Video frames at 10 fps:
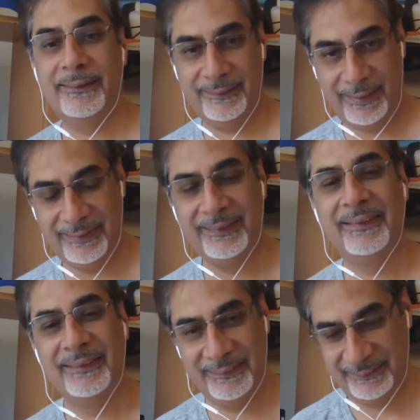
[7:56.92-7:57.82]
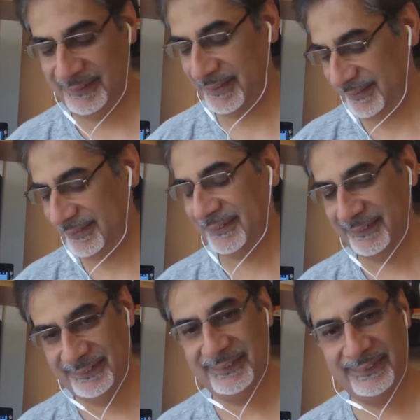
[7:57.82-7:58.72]
I think there was
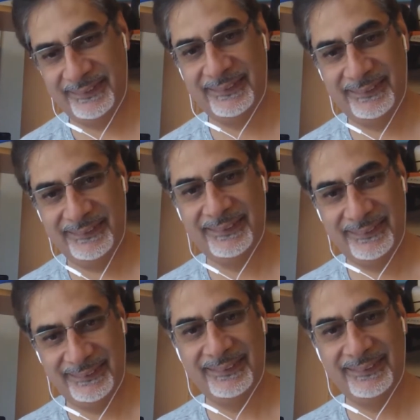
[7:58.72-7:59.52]
a Marine sergeant who